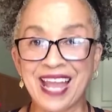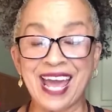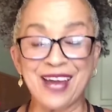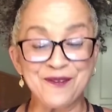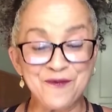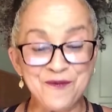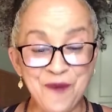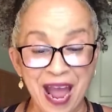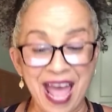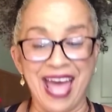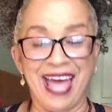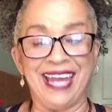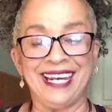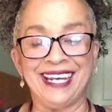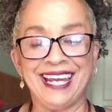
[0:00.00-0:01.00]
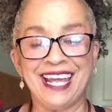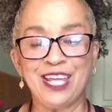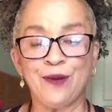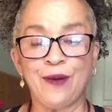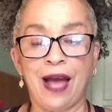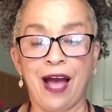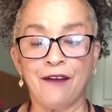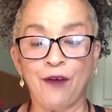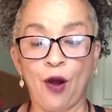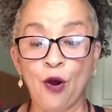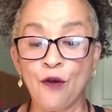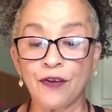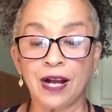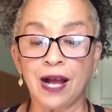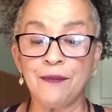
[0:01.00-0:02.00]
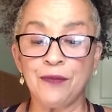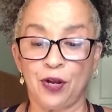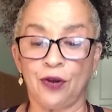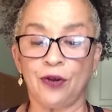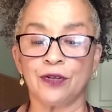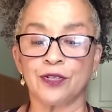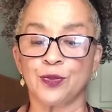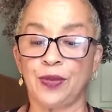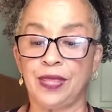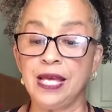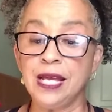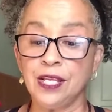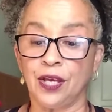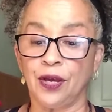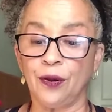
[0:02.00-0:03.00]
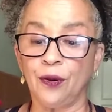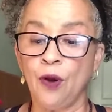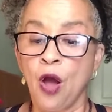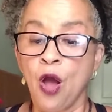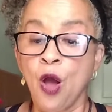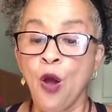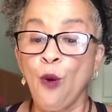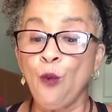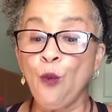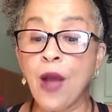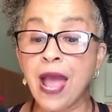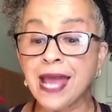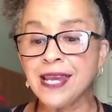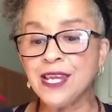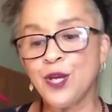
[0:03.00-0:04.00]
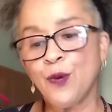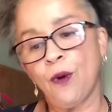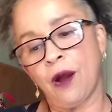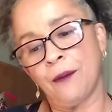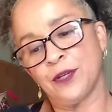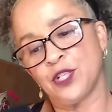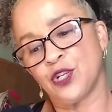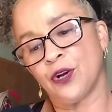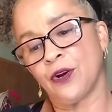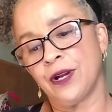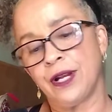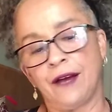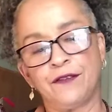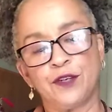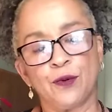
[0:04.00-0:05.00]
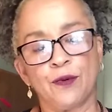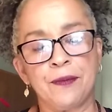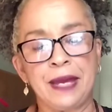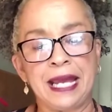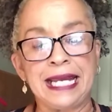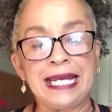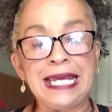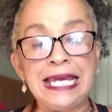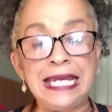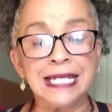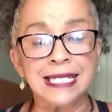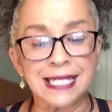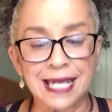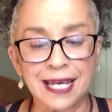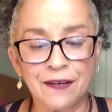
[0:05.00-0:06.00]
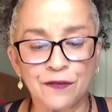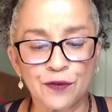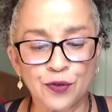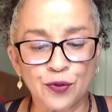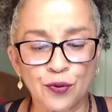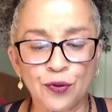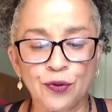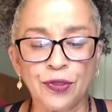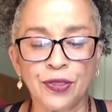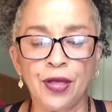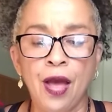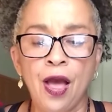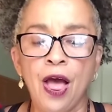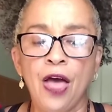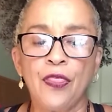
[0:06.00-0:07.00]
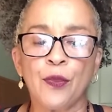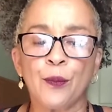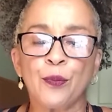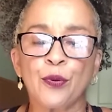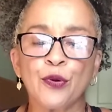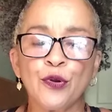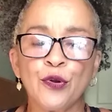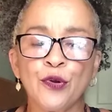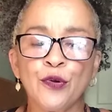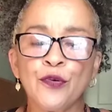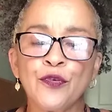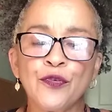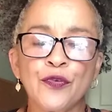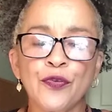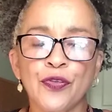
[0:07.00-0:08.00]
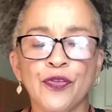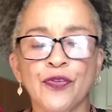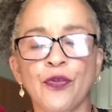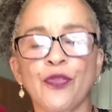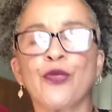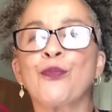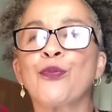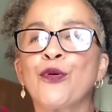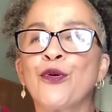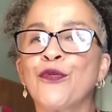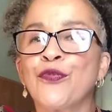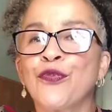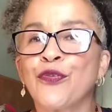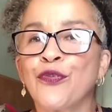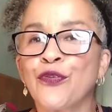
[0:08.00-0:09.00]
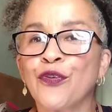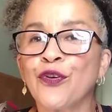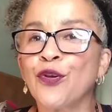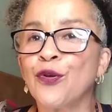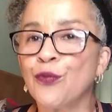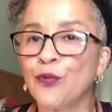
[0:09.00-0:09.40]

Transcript: And when you have overcome the hurdles within you, when you are mature enough to remain in a state of truth, the proofs